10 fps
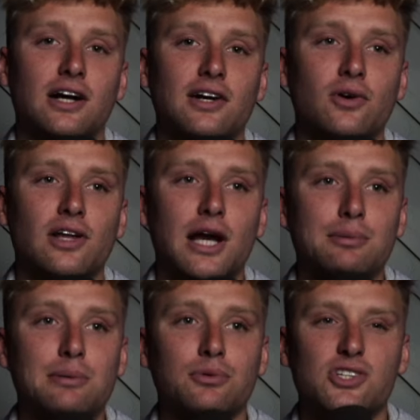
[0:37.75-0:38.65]
I know a lot of
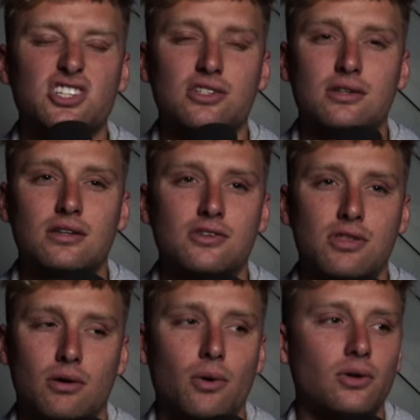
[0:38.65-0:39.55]
people just
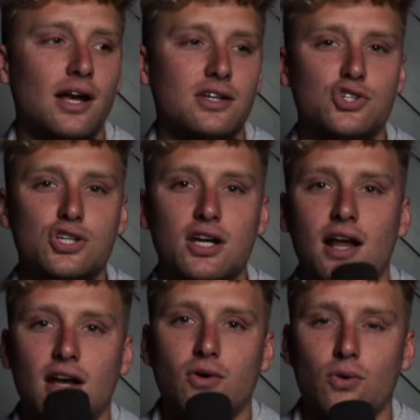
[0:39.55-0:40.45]
throw a lot of shit
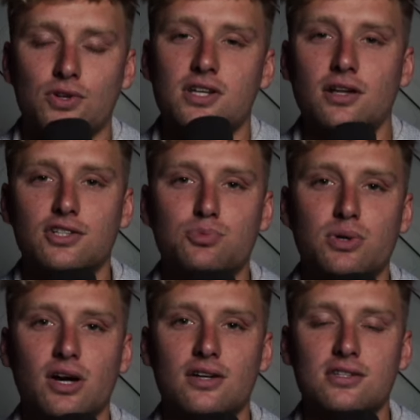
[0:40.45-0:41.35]
at course sellers
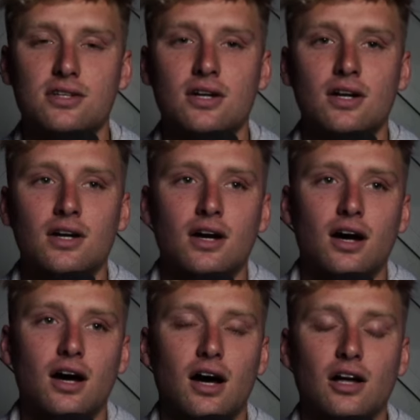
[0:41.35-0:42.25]
because
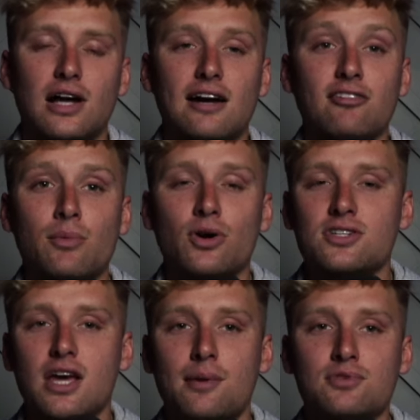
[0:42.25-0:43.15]
a lot of them are
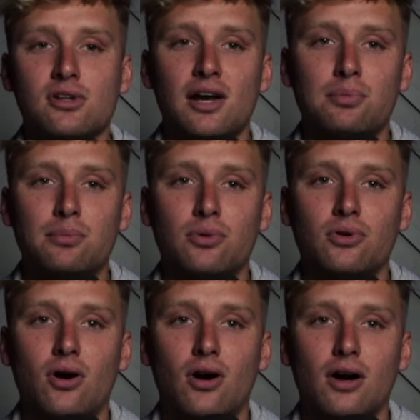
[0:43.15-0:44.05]
scams. A lot of people
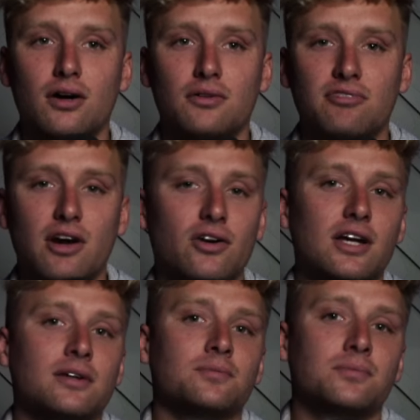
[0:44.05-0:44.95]
are
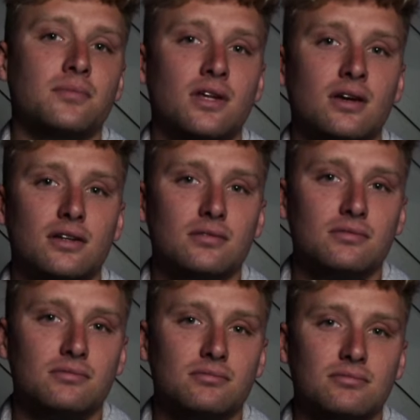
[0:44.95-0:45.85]
very
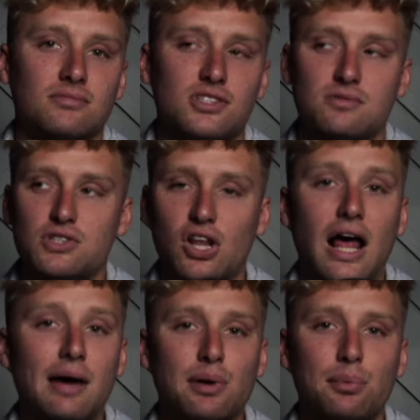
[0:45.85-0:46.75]

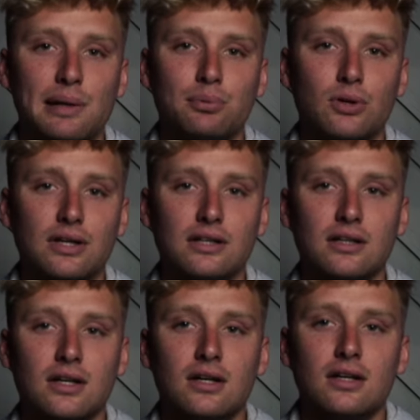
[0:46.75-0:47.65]
slimy people and
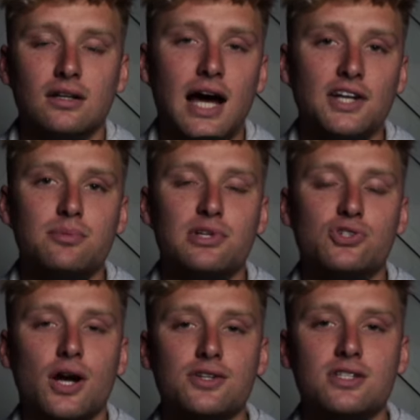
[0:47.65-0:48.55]
not to be
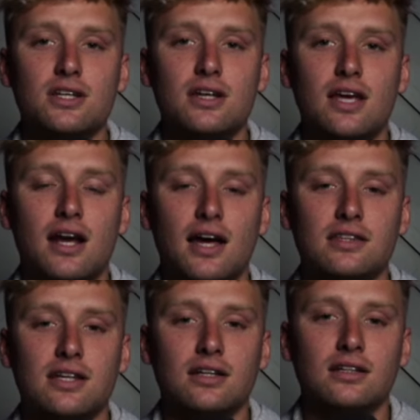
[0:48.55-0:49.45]
trusted. And I
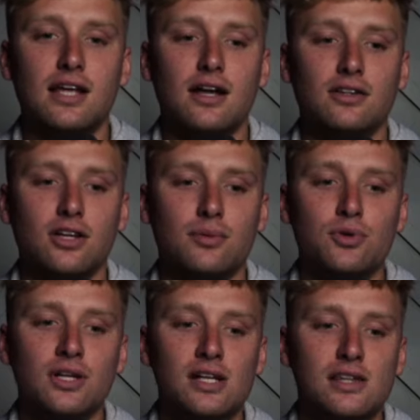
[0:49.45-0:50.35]
think that the
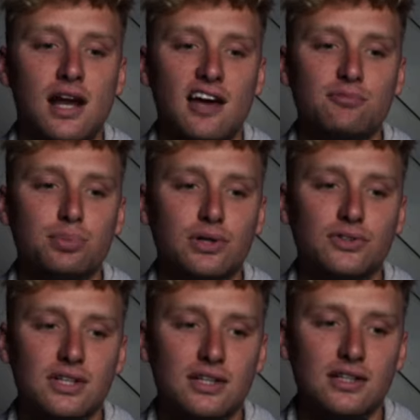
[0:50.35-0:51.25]
community that I've
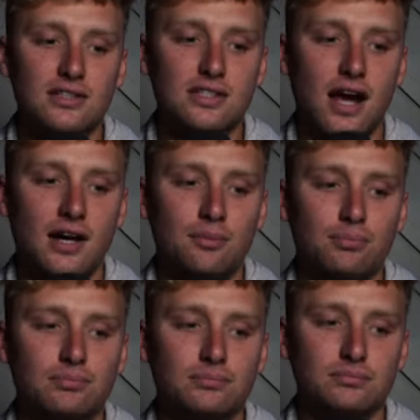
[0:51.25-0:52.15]
built is kind of
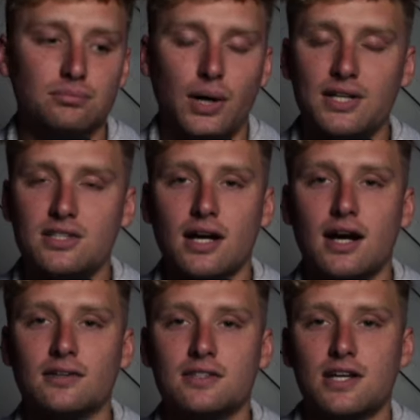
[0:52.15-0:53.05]
breaks that
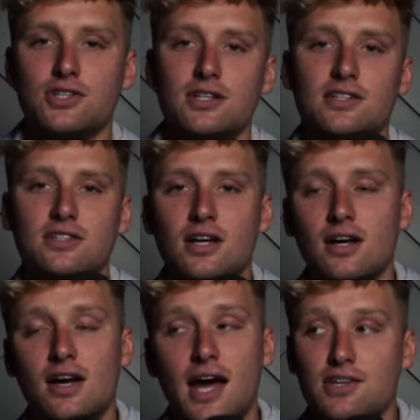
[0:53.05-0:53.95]
connotation, as
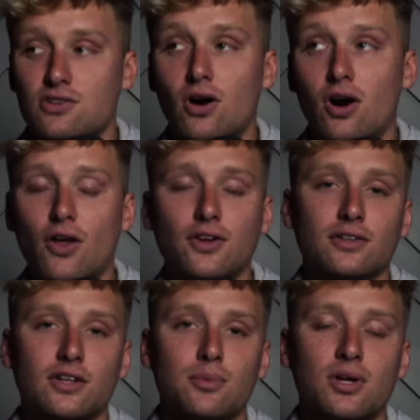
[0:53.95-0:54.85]
there are other
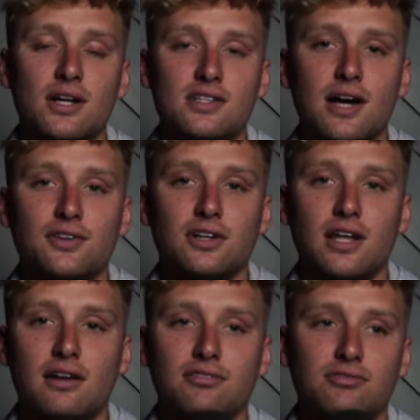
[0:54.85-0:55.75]
communities out there
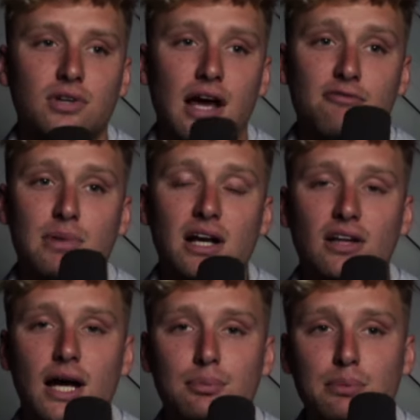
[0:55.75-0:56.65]
that have made a
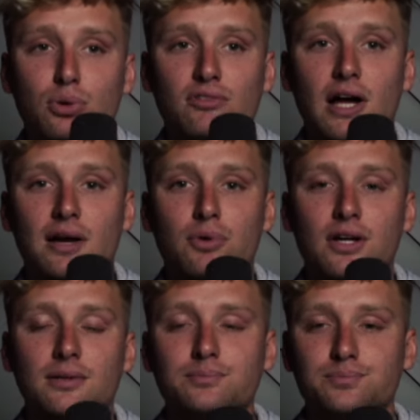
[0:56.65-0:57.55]
lot of people a lot of
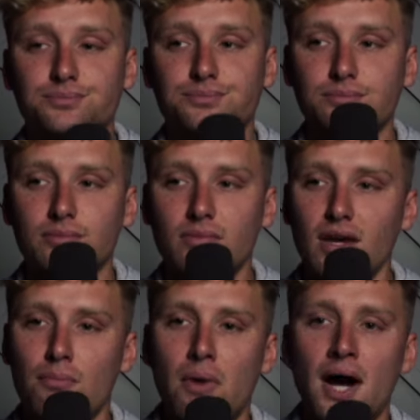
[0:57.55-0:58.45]
money.
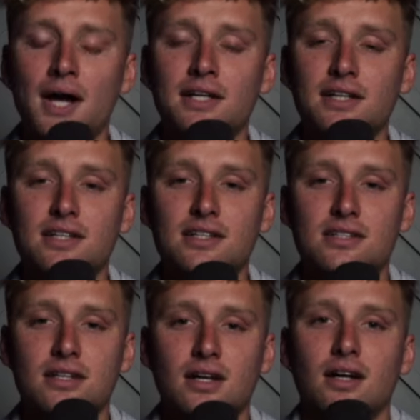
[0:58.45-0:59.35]
Mine
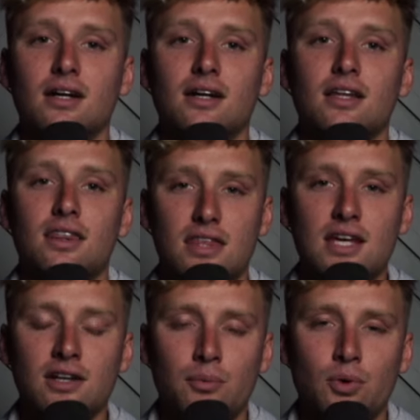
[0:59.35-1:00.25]
is the
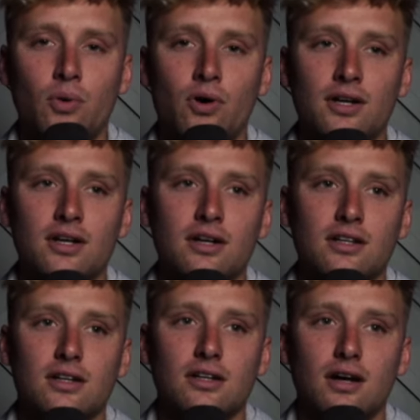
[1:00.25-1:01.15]
number one
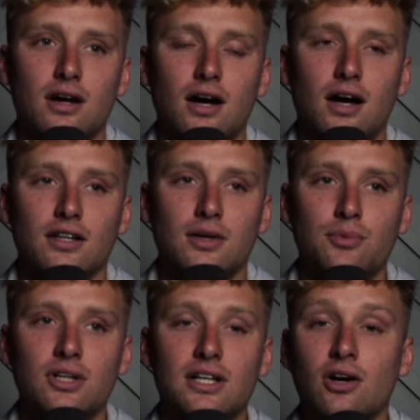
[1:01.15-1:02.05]

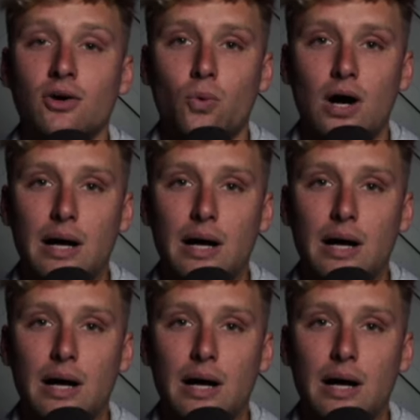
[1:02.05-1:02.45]
community on WAP.